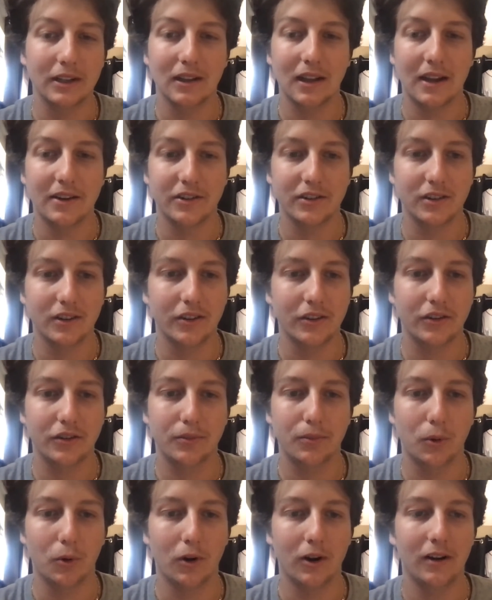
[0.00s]
a legend of the
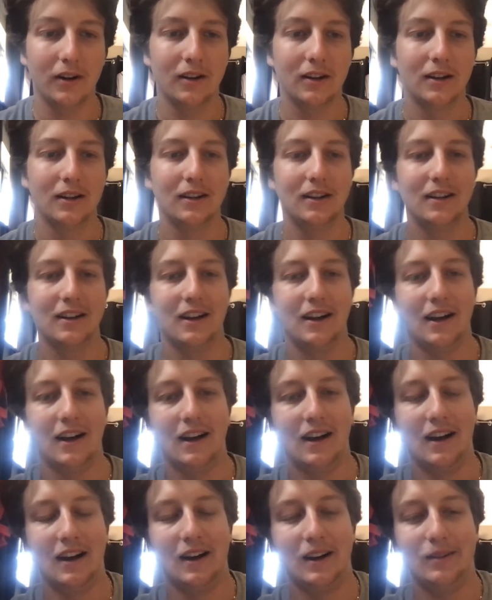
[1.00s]
sport.
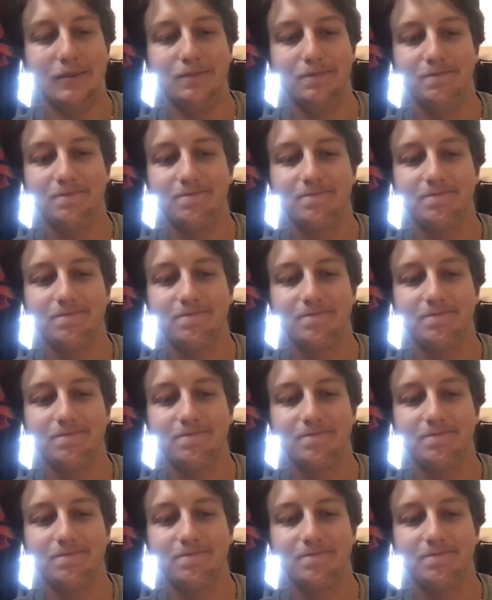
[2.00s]
I